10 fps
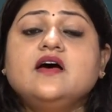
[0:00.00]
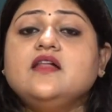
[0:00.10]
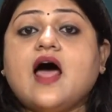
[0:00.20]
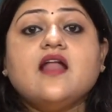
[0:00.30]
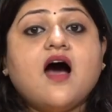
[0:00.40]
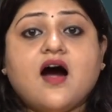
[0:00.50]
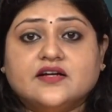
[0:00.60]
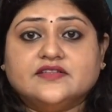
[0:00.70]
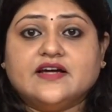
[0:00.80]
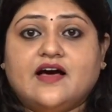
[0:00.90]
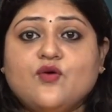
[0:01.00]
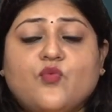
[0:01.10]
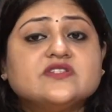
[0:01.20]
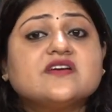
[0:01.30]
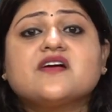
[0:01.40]
Lala Hardayal
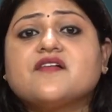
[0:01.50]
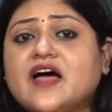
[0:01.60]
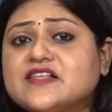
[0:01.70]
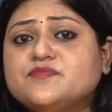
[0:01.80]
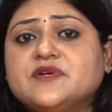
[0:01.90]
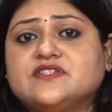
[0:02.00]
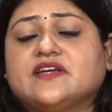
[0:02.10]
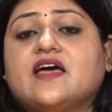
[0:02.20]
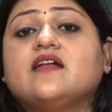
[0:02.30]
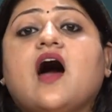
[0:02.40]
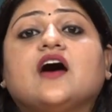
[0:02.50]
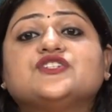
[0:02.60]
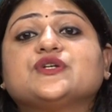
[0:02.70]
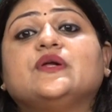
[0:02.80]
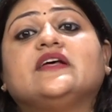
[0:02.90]
was a charismatic and
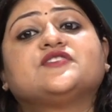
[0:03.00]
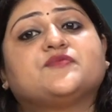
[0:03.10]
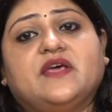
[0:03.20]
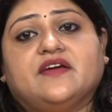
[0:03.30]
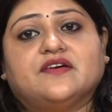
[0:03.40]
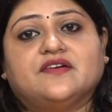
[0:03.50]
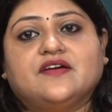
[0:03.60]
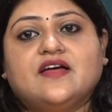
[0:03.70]
articulate speaker,